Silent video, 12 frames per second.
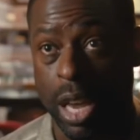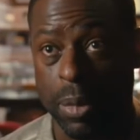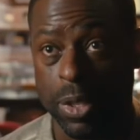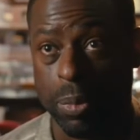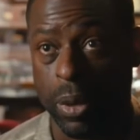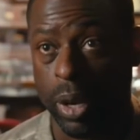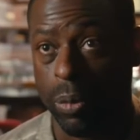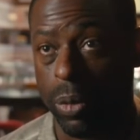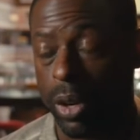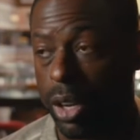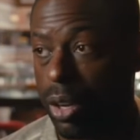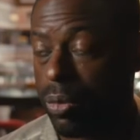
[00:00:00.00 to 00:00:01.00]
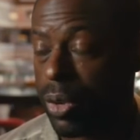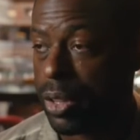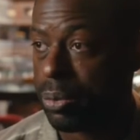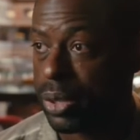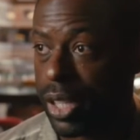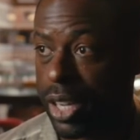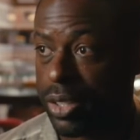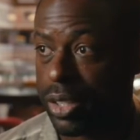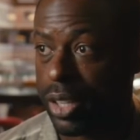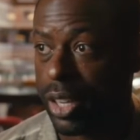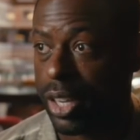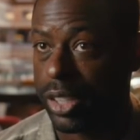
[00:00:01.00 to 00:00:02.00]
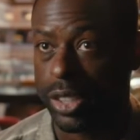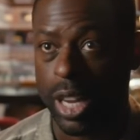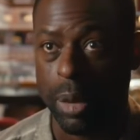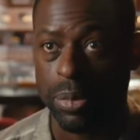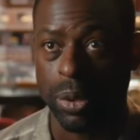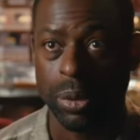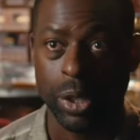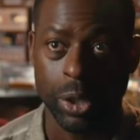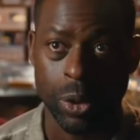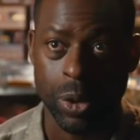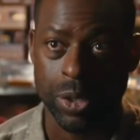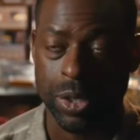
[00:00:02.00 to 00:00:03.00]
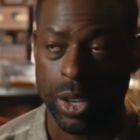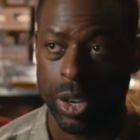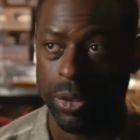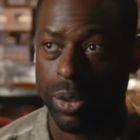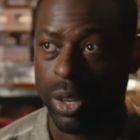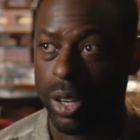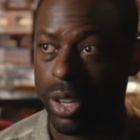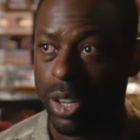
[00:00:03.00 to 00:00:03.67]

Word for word: in Spain working on rhythm section, and it's an absolutely gorgeous country.